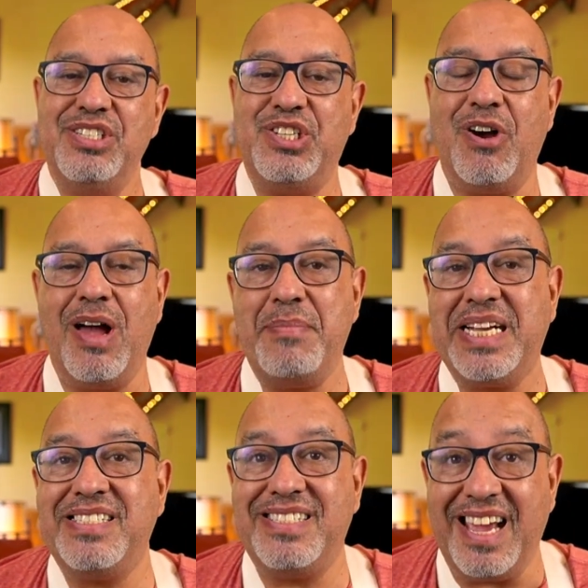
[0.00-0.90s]
So I'm
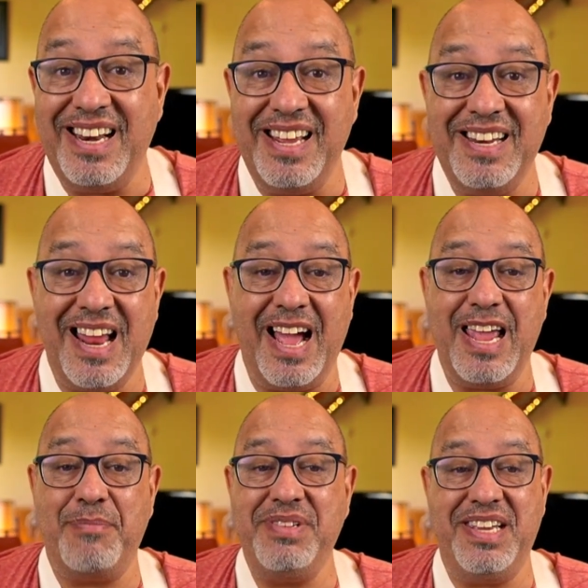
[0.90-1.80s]
excited. I
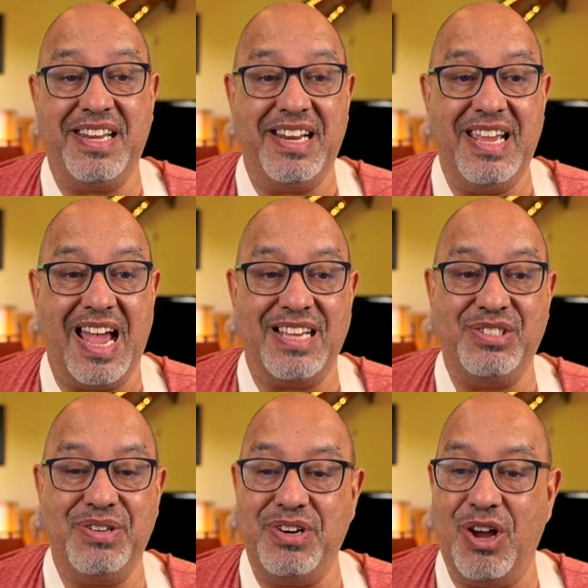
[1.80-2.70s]
am giddy.
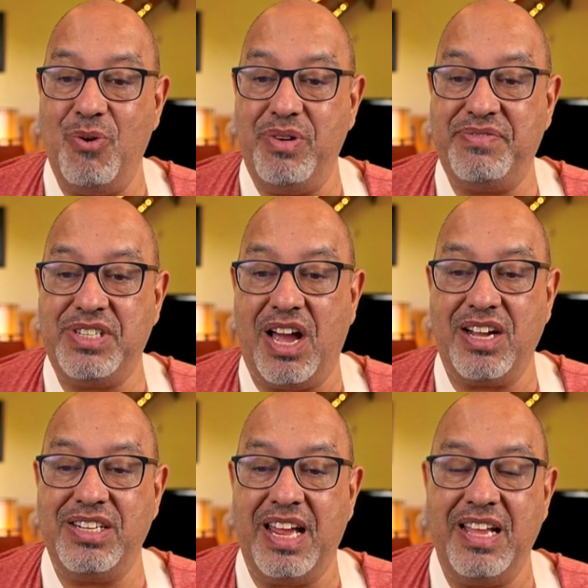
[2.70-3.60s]
As you know, we've
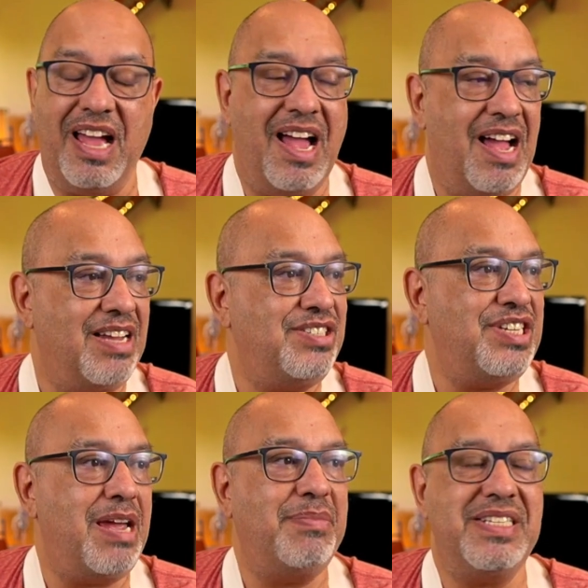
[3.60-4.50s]
talked
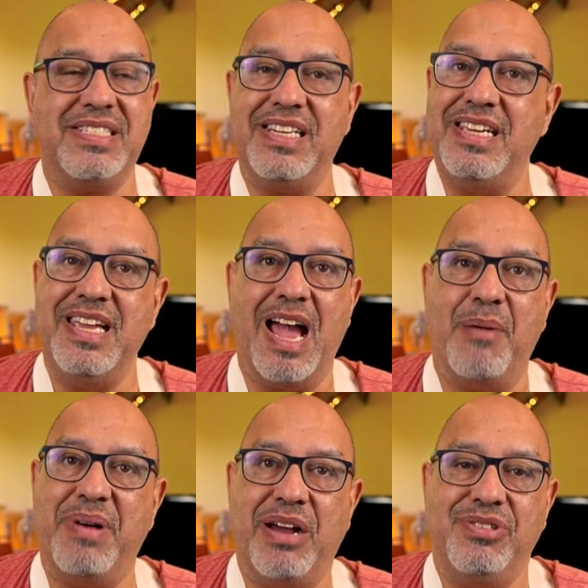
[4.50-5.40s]
shamelessly
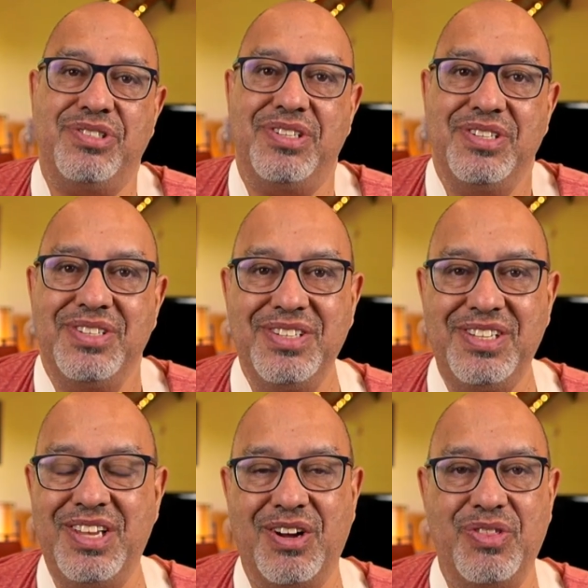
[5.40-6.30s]
about,
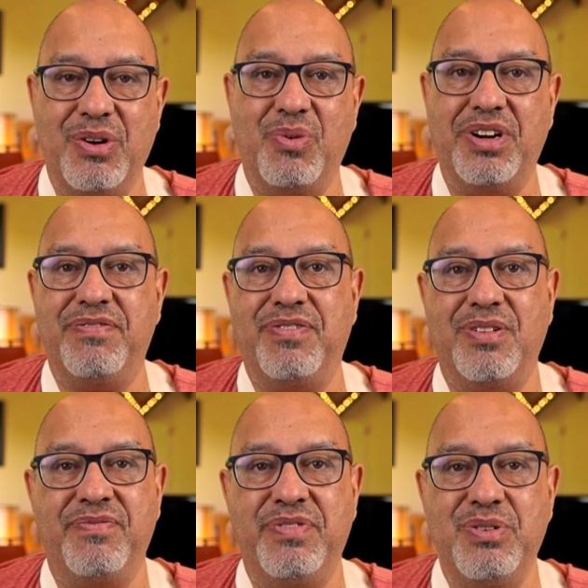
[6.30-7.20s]
the
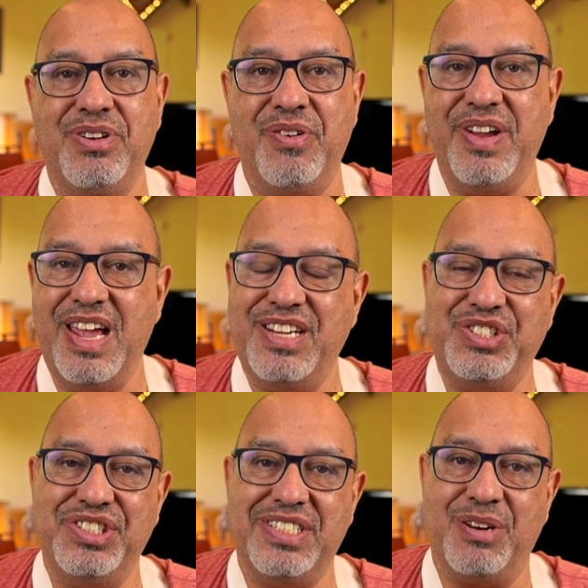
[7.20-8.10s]
wonderful food
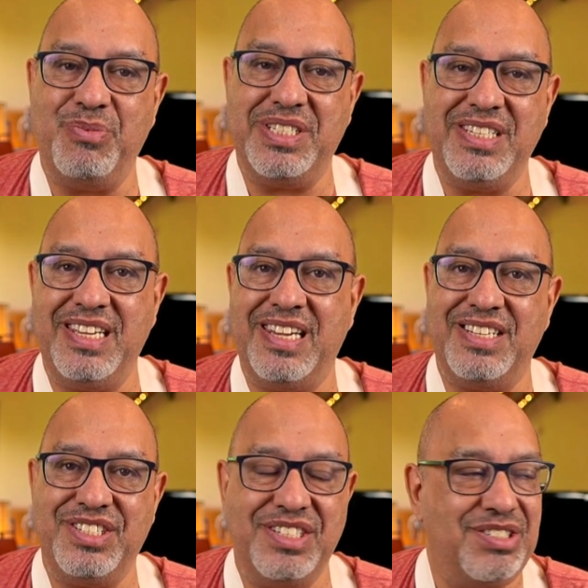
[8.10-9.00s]
creations at Whiskey
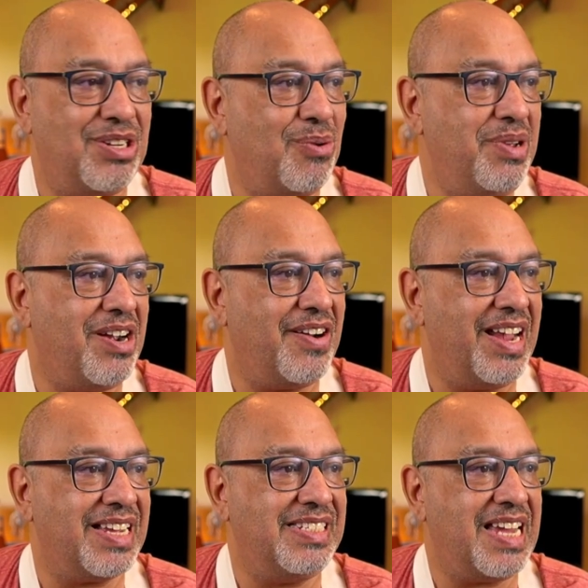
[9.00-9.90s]
Kitchen. So we are
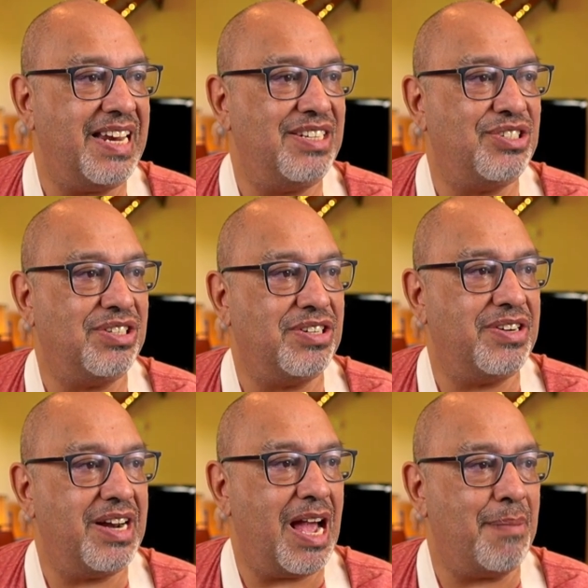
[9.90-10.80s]
excited to
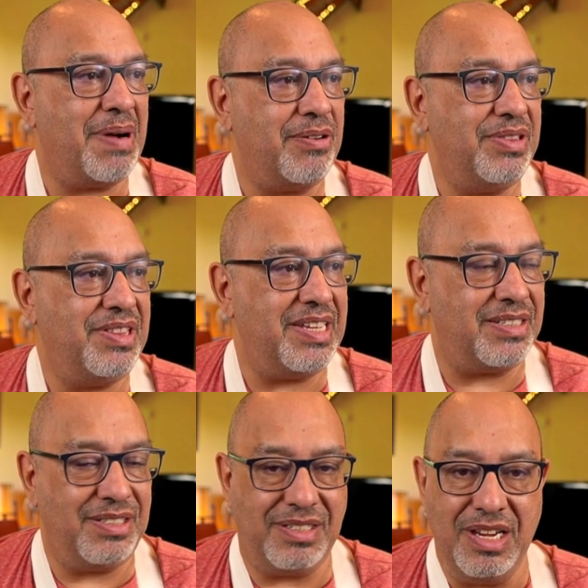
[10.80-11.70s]
learn about
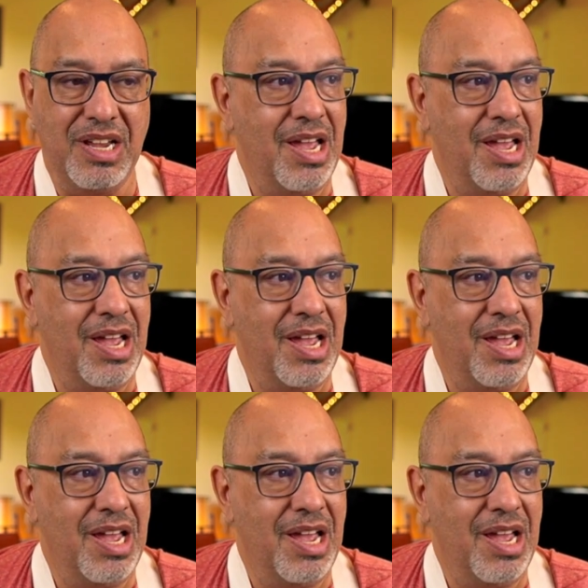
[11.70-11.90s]
this.